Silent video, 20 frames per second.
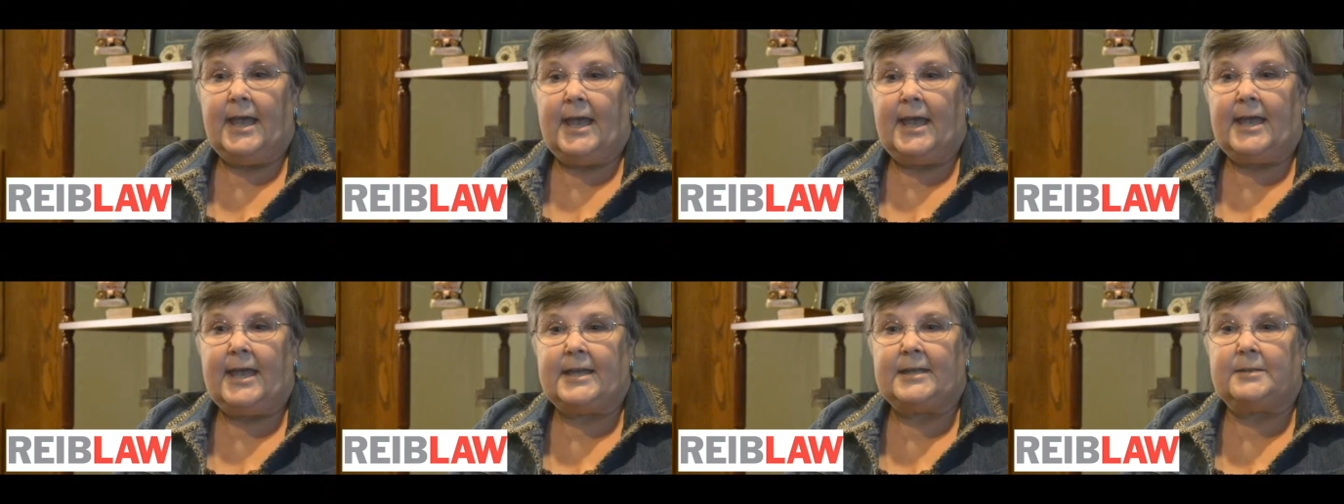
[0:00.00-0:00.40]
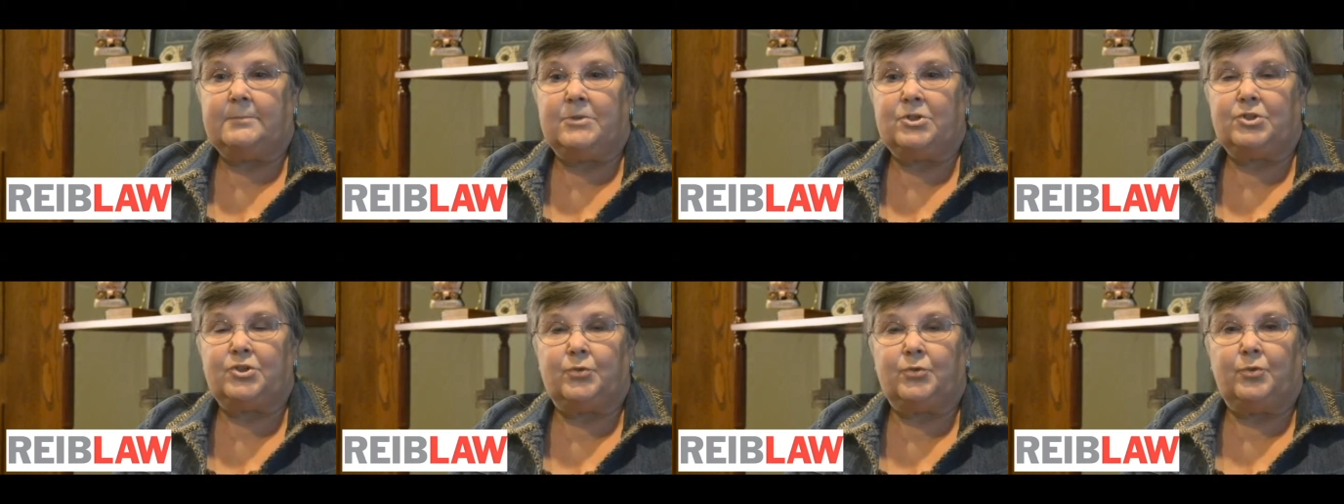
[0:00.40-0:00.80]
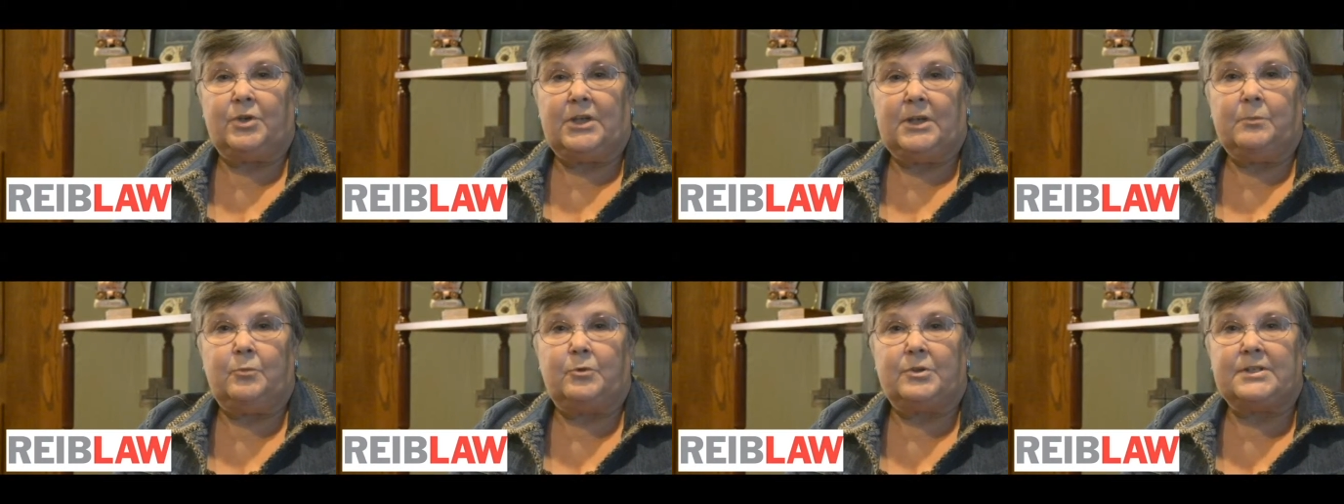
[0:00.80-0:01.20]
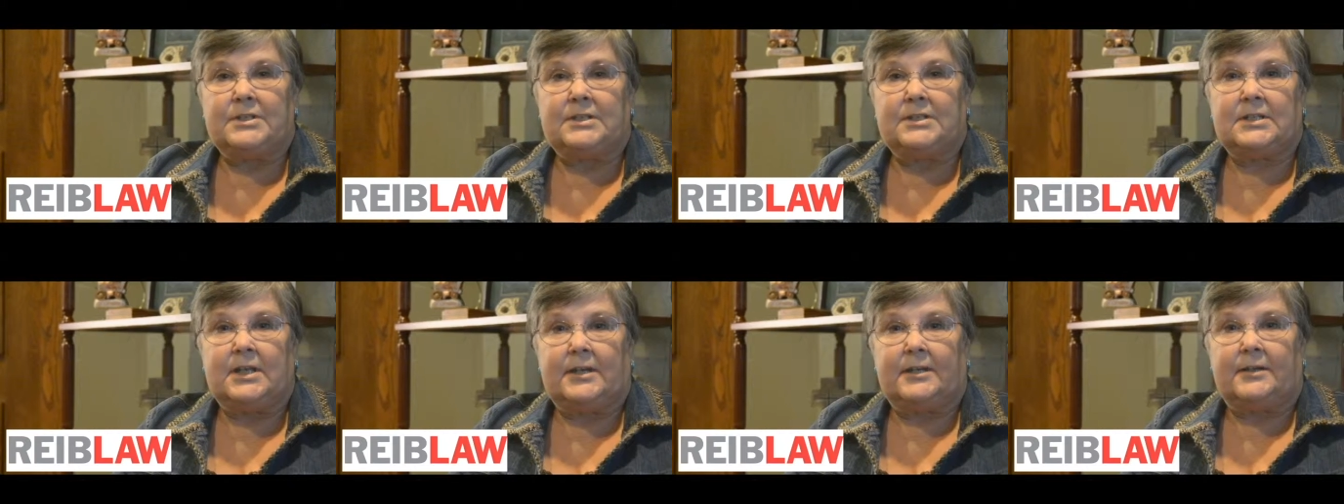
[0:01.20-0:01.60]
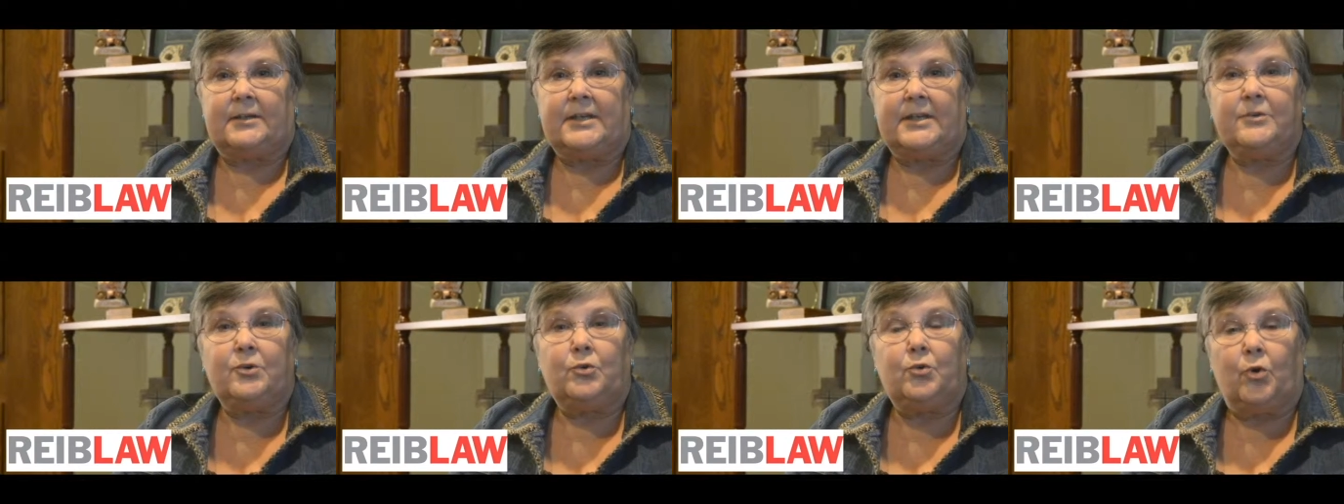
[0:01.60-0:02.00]
and Mr. Reib was uh,
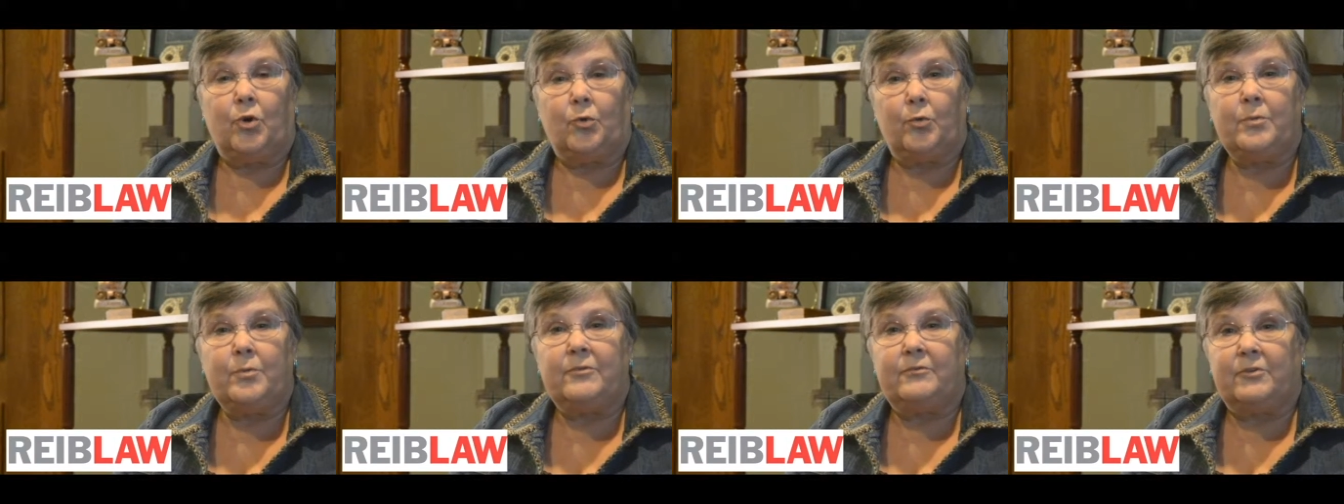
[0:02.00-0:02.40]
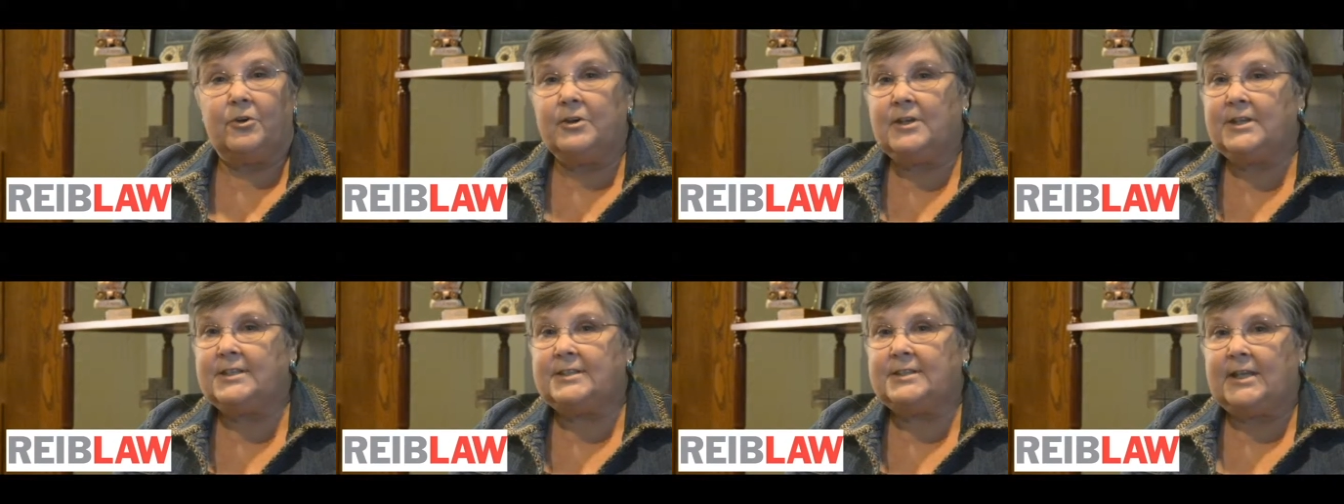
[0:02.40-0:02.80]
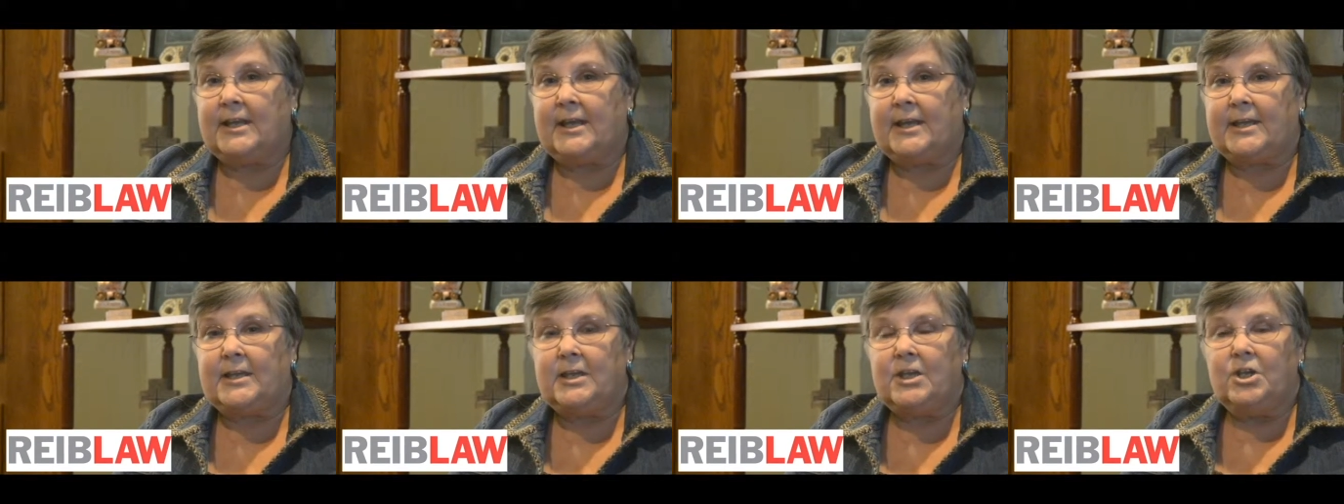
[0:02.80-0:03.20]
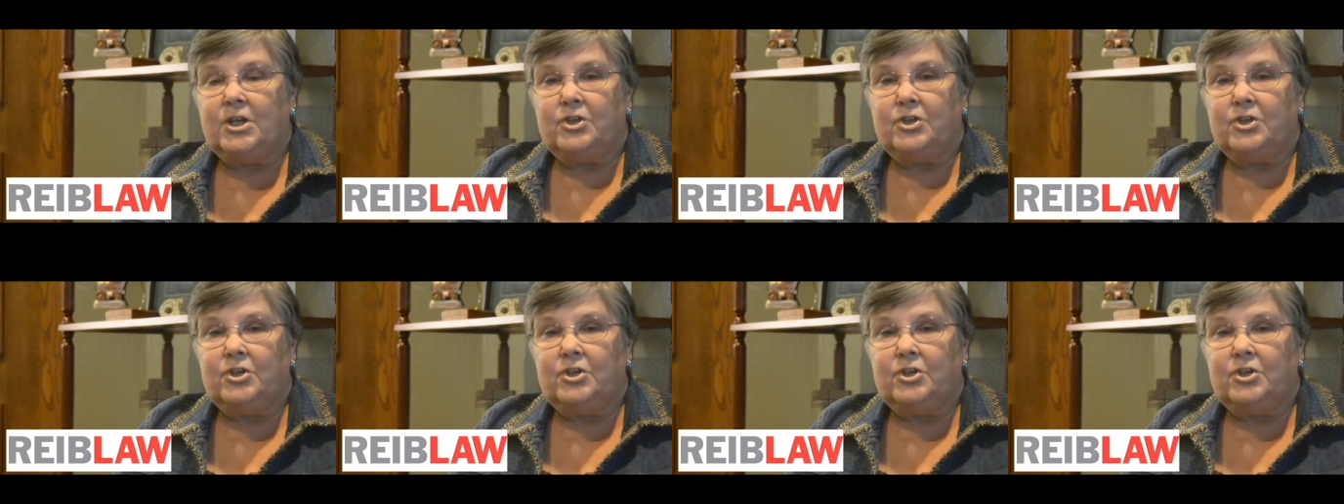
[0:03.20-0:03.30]
in the courtroom the very next day